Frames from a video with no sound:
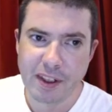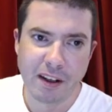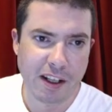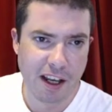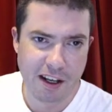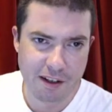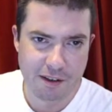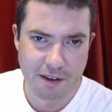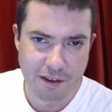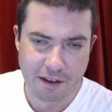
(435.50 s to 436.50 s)
Okay.
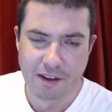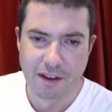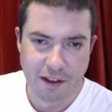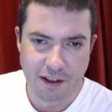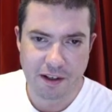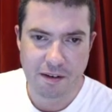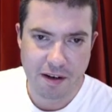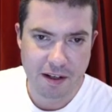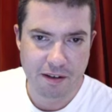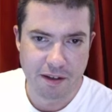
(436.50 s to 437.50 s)
All
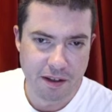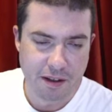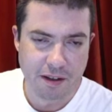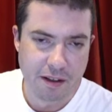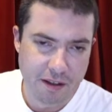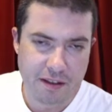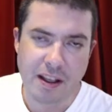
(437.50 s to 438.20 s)
right. So